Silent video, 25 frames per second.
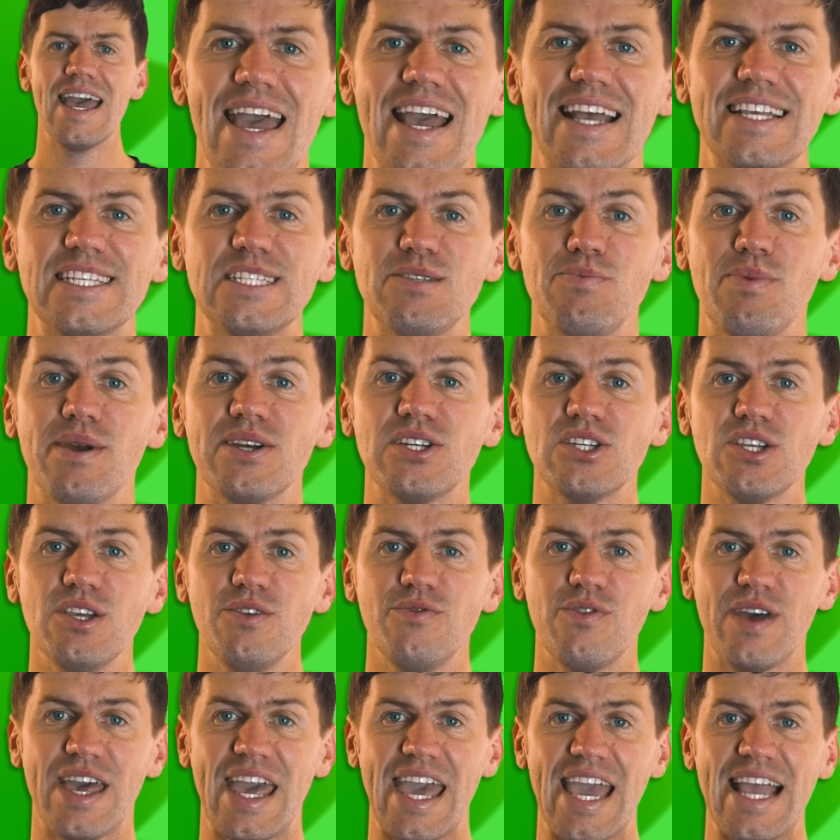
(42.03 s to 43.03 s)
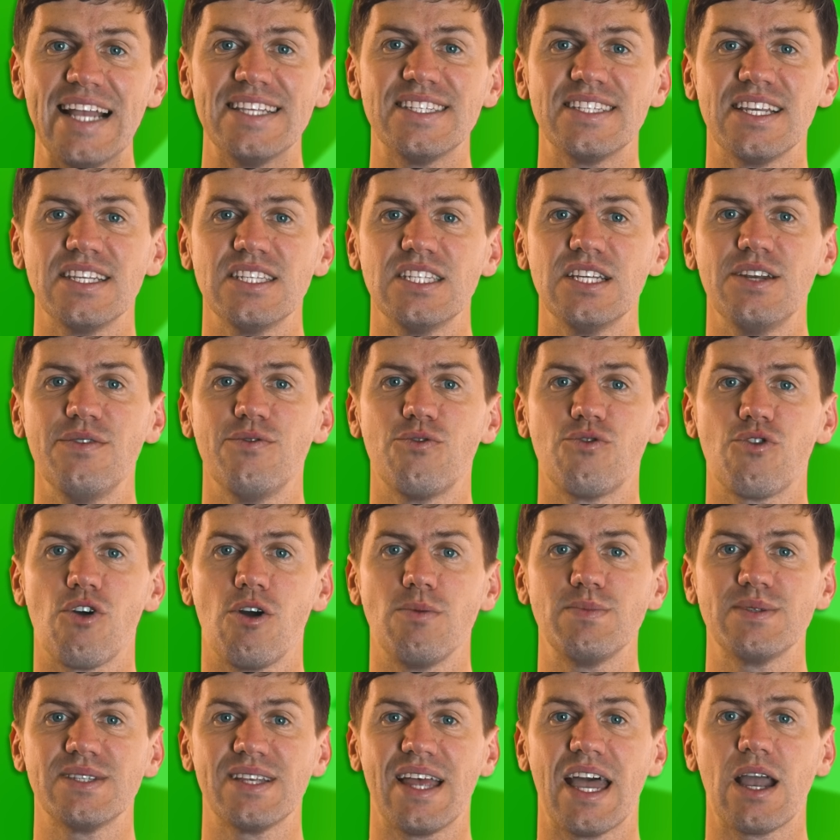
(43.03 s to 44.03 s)
especially for heat-sensitive
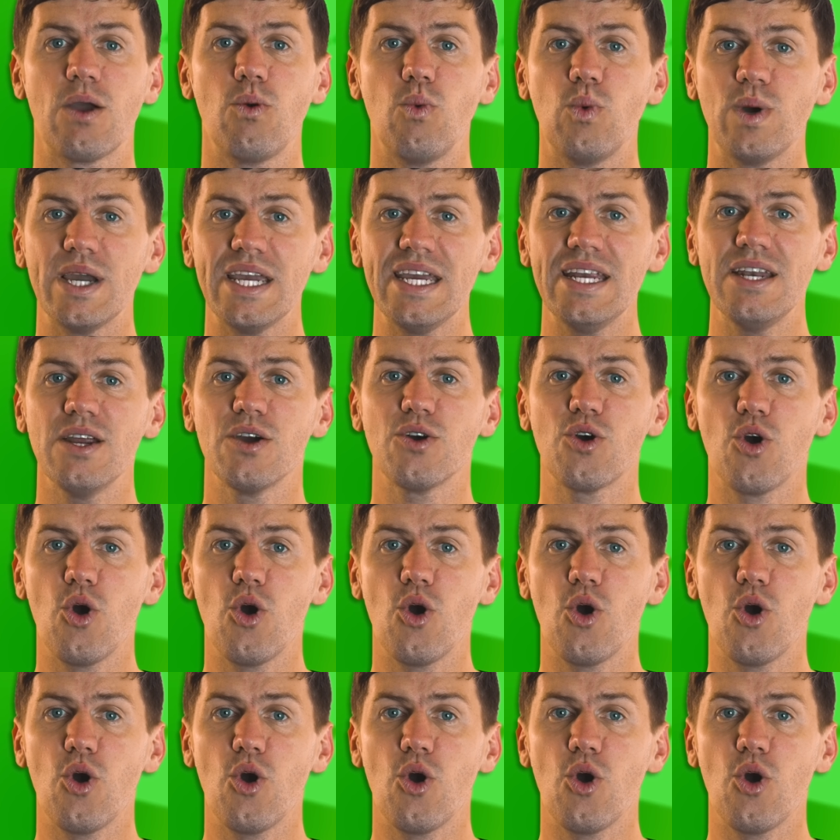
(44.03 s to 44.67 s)
crops like wheat,